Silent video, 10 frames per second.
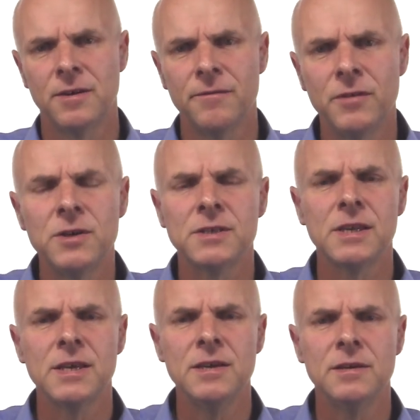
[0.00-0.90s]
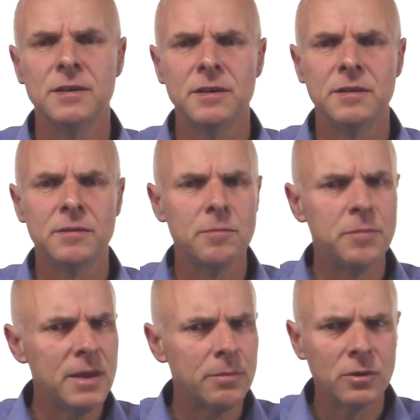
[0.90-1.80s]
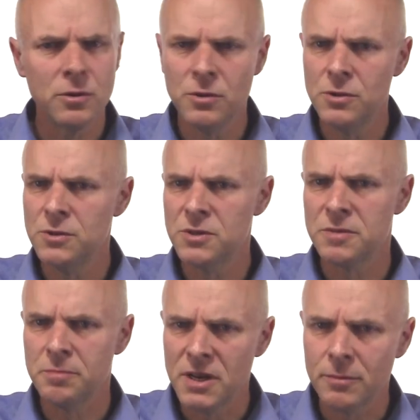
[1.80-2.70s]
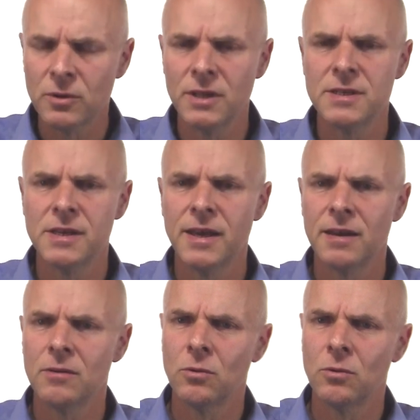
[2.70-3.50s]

Firstly, people who use just minimal internet